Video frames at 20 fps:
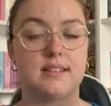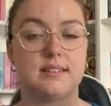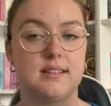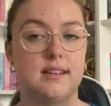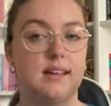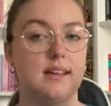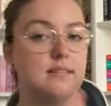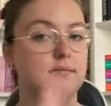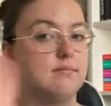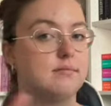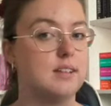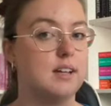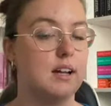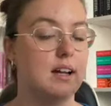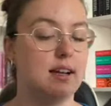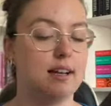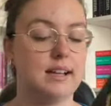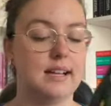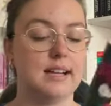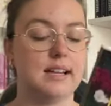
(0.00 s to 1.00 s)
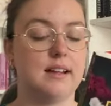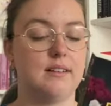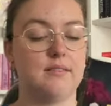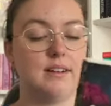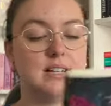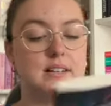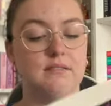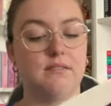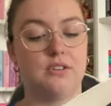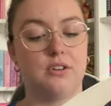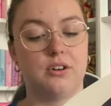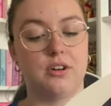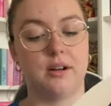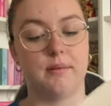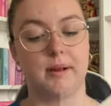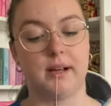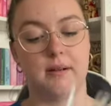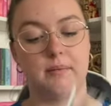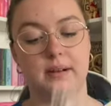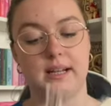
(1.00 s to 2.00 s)
in a reading blog
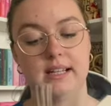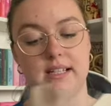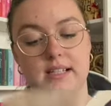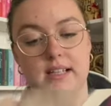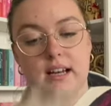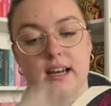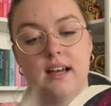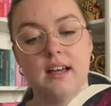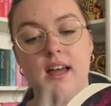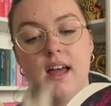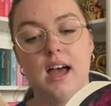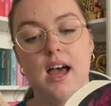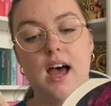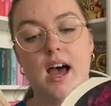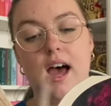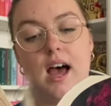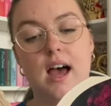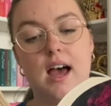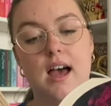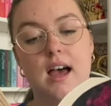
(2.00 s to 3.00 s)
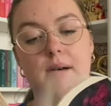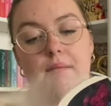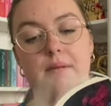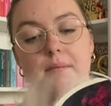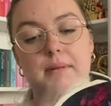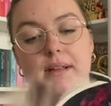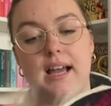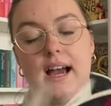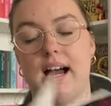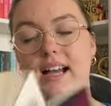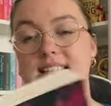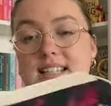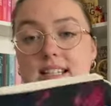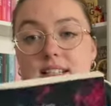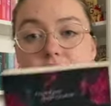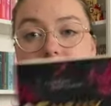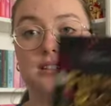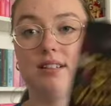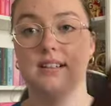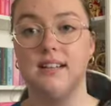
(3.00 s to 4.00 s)
coming up later. But yeah, I
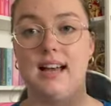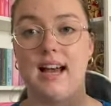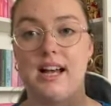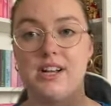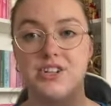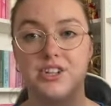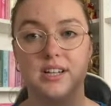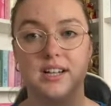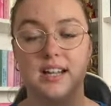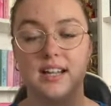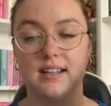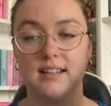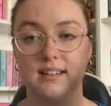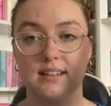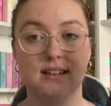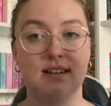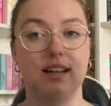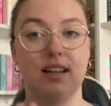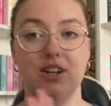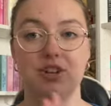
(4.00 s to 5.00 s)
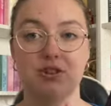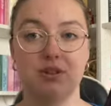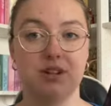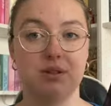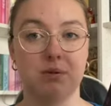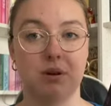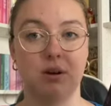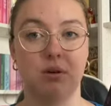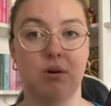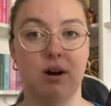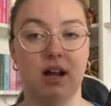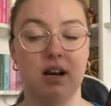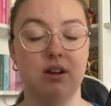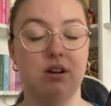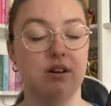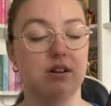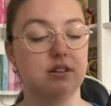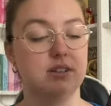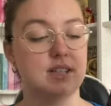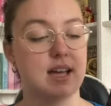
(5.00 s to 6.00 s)
did actually enjoy this one quite a
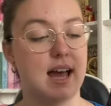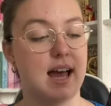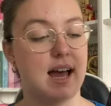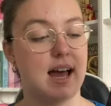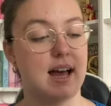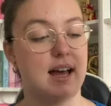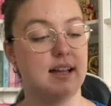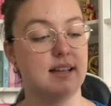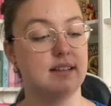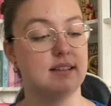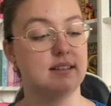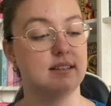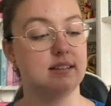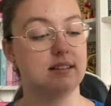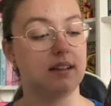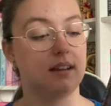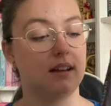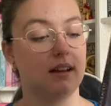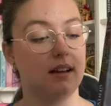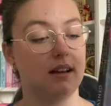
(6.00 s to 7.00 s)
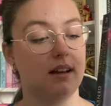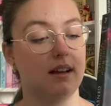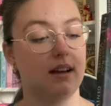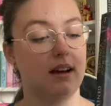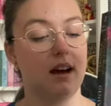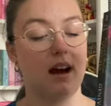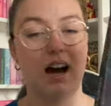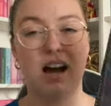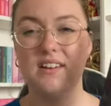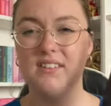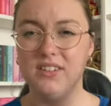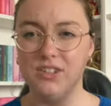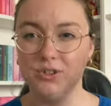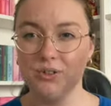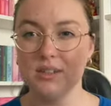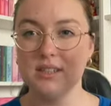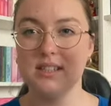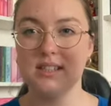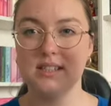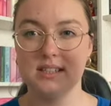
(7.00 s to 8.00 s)
lot, and I've
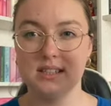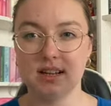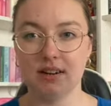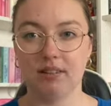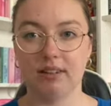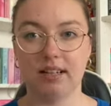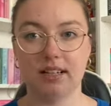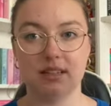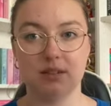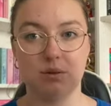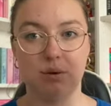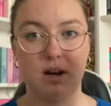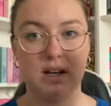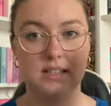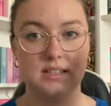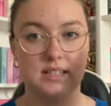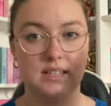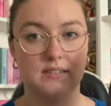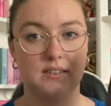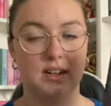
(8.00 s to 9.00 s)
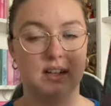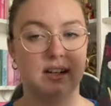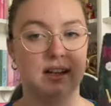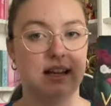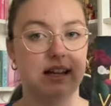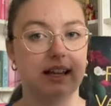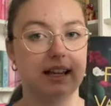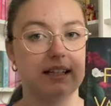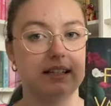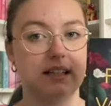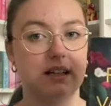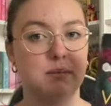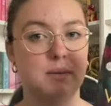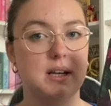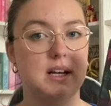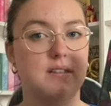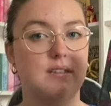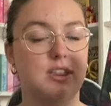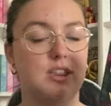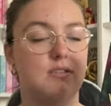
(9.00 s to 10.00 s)
enjoyed this series quite significantly. It's going to be
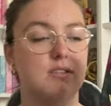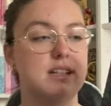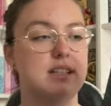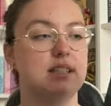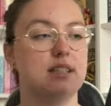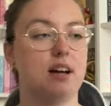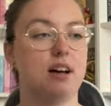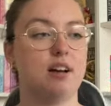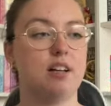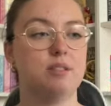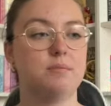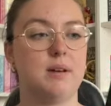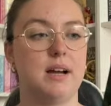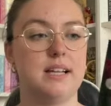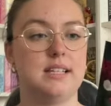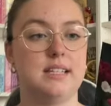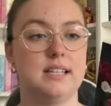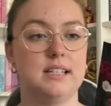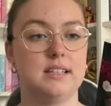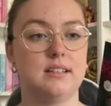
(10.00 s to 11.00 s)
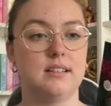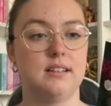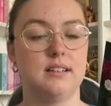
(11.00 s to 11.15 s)
another 3 stars, but I did